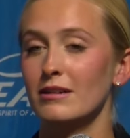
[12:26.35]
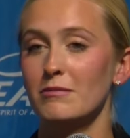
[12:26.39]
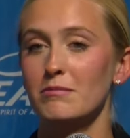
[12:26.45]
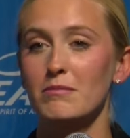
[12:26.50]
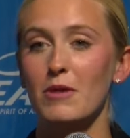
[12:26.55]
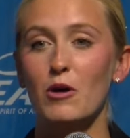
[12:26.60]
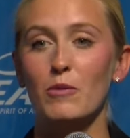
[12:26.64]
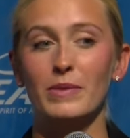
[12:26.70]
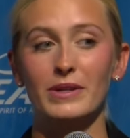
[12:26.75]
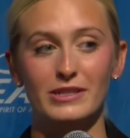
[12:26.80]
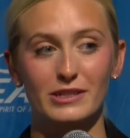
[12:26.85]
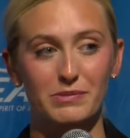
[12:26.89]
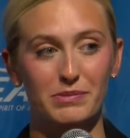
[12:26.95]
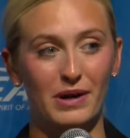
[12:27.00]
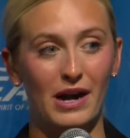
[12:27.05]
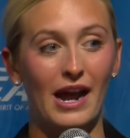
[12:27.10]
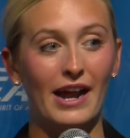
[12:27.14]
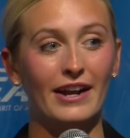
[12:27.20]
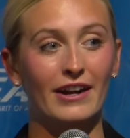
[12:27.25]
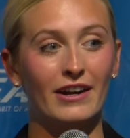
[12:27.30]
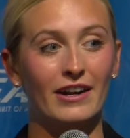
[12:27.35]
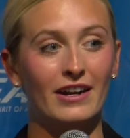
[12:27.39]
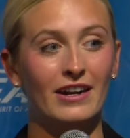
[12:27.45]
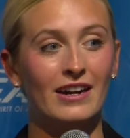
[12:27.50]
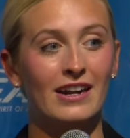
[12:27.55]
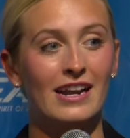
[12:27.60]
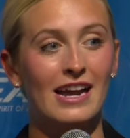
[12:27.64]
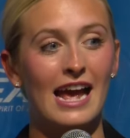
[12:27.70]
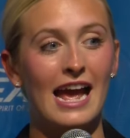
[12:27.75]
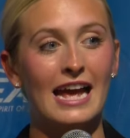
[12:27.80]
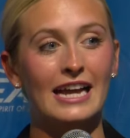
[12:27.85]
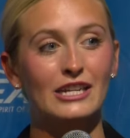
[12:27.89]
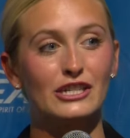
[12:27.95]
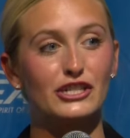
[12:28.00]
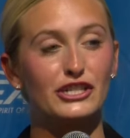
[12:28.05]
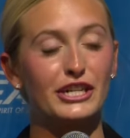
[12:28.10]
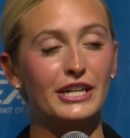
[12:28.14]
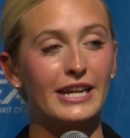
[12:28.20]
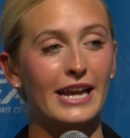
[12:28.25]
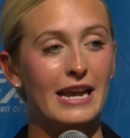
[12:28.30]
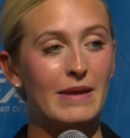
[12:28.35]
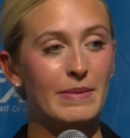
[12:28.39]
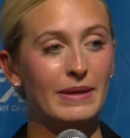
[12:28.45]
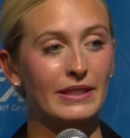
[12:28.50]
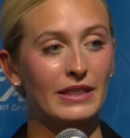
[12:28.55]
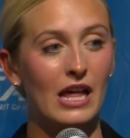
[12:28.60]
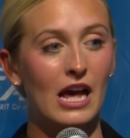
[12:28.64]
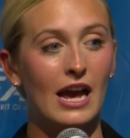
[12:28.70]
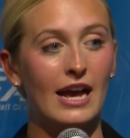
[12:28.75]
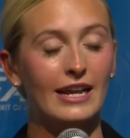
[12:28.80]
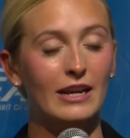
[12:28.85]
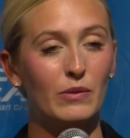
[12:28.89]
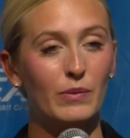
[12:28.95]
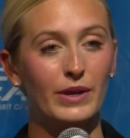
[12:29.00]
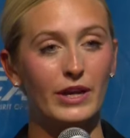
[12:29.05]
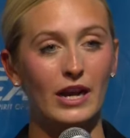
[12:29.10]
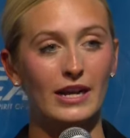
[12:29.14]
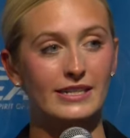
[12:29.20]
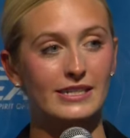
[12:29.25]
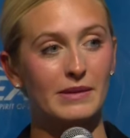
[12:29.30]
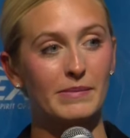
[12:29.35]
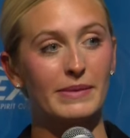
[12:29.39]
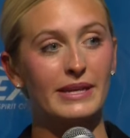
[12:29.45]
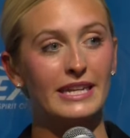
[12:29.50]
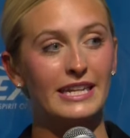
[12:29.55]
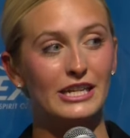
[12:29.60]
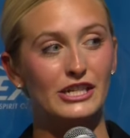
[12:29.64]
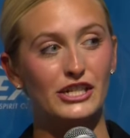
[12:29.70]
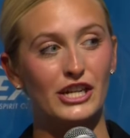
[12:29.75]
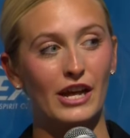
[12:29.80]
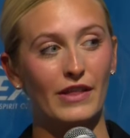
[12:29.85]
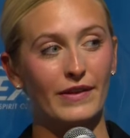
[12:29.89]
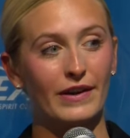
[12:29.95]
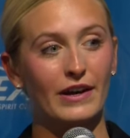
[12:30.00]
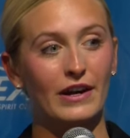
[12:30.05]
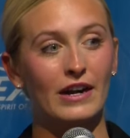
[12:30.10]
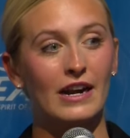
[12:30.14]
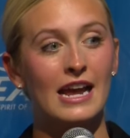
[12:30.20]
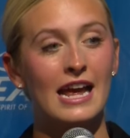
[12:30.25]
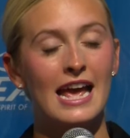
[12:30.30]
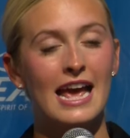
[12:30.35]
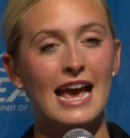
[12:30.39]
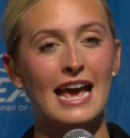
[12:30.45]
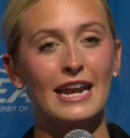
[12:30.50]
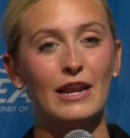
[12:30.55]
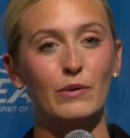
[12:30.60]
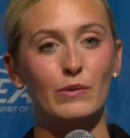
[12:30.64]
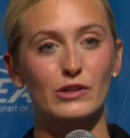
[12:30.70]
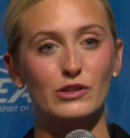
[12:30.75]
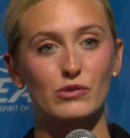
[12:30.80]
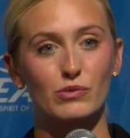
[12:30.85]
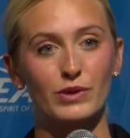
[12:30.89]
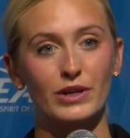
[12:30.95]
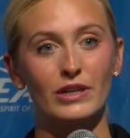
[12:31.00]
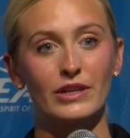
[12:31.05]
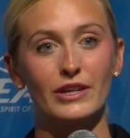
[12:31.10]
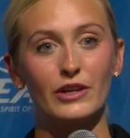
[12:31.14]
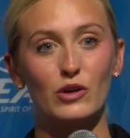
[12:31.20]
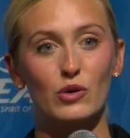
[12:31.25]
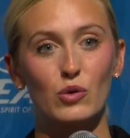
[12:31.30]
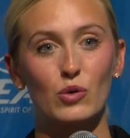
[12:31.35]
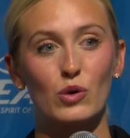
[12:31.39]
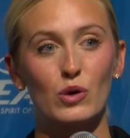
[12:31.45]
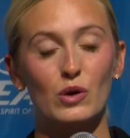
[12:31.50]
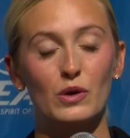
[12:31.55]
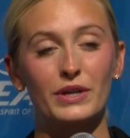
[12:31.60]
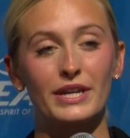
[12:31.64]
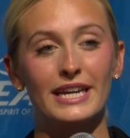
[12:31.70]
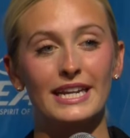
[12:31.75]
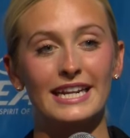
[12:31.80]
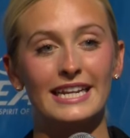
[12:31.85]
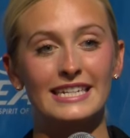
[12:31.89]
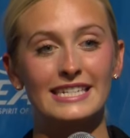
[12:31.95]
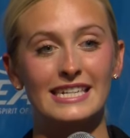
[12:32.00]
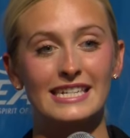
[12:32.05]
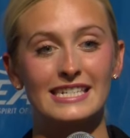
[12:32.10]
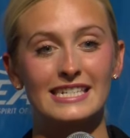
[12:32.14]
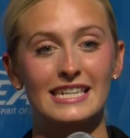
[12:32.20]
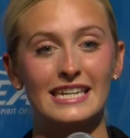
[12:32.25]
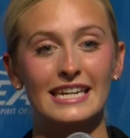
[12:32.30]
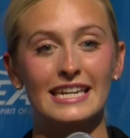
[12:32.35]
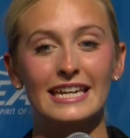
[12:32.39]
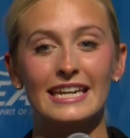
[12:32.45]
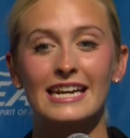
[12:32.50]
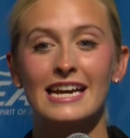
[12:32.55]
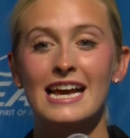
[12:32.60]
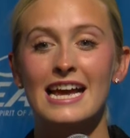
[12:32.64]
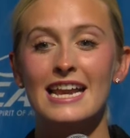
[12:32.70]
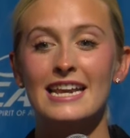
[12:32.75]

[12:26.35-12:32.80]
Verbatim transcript: moments prior, and she came in line and we got to meet each other, and it was really cool getting to see.